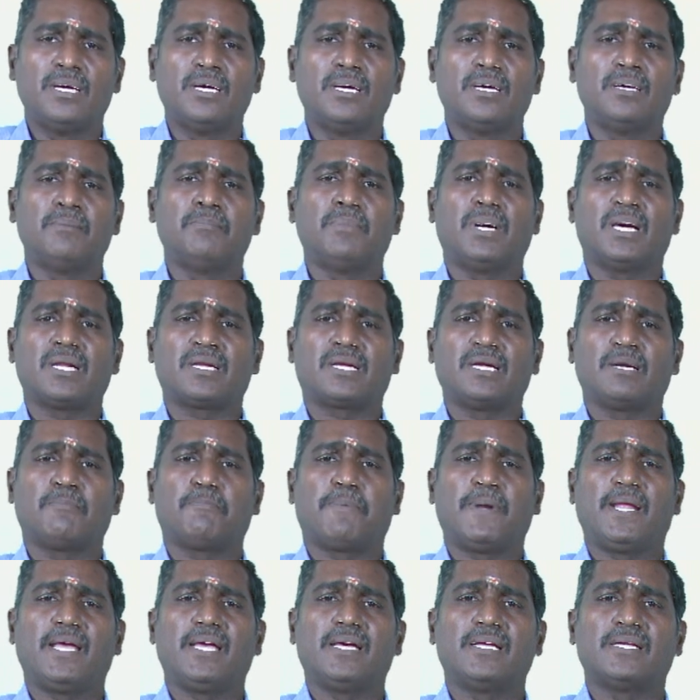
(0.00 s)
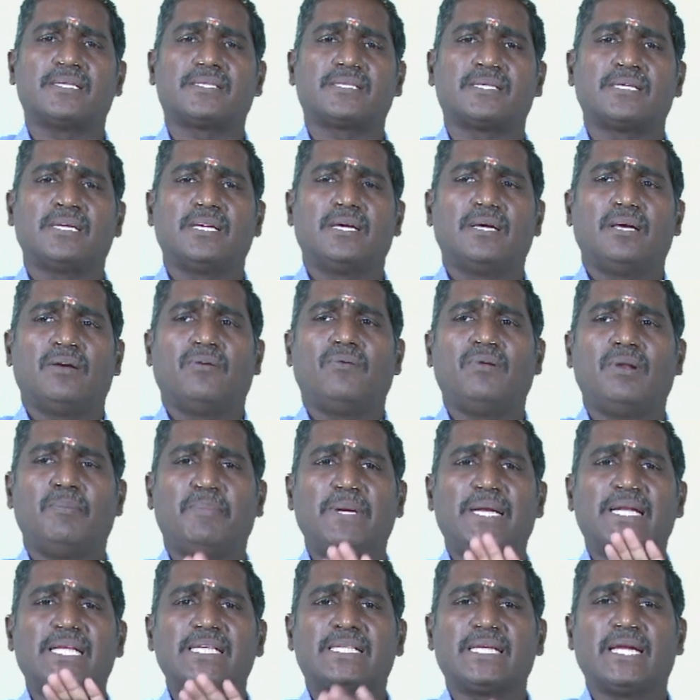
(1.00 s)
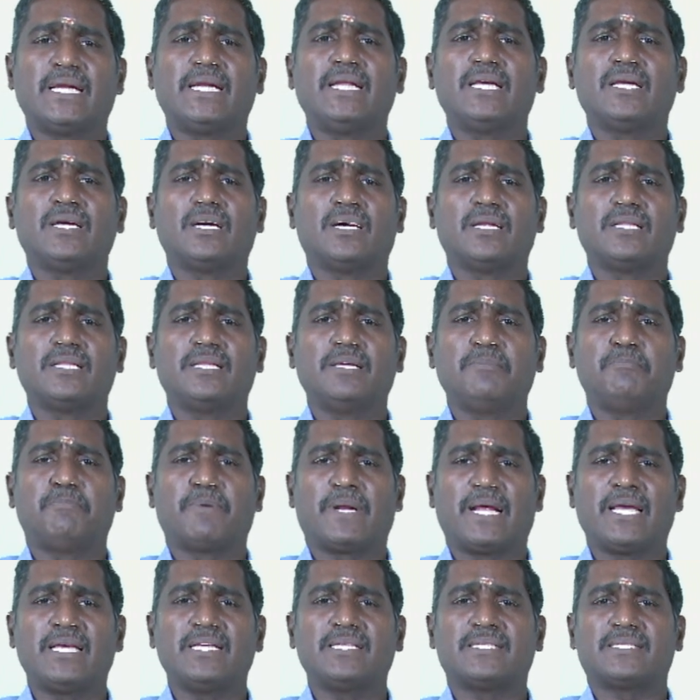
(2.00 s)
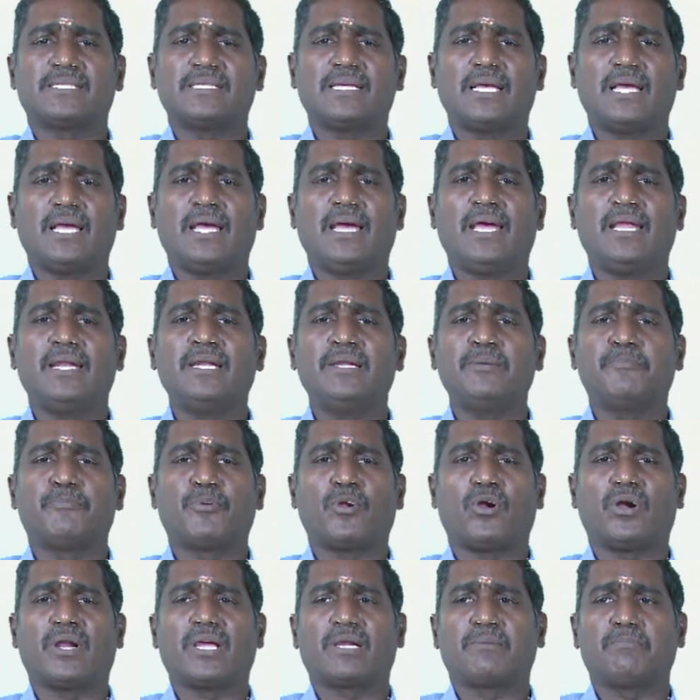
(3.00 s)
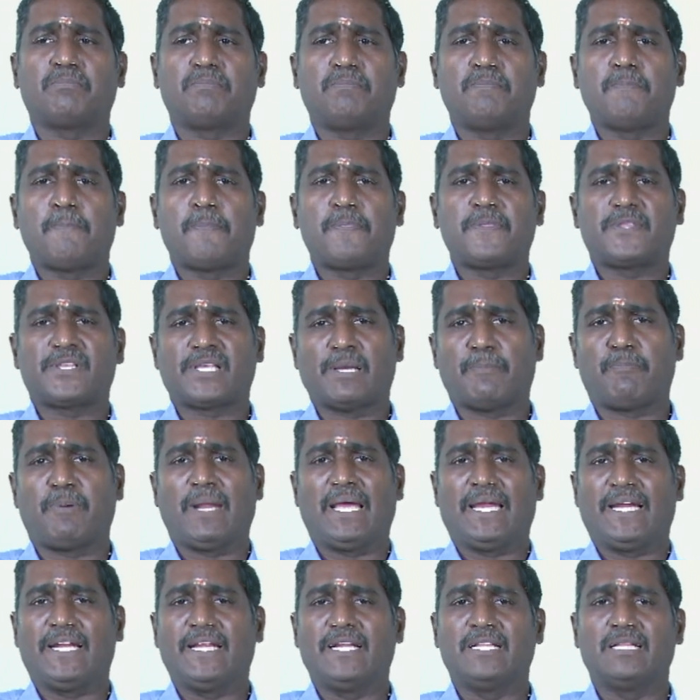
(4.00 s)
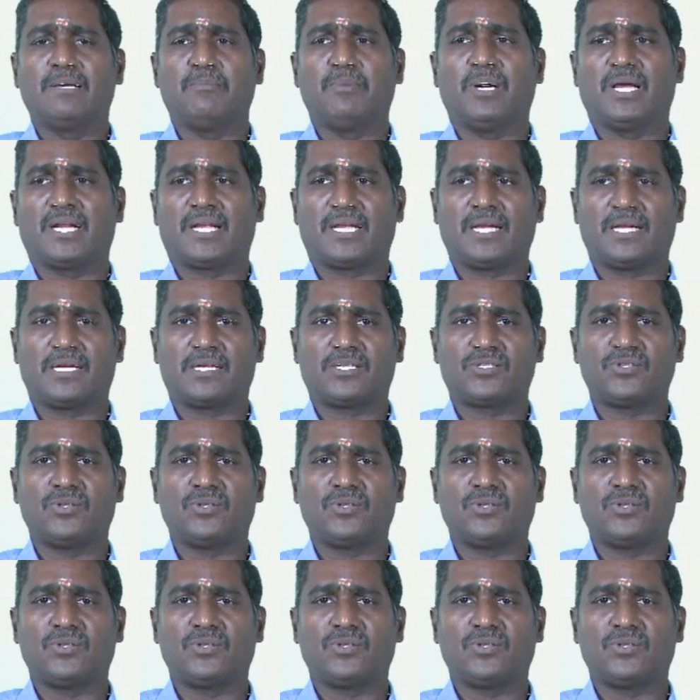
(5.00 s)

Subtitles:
market players will be deciding on the price and product supplied in the market. So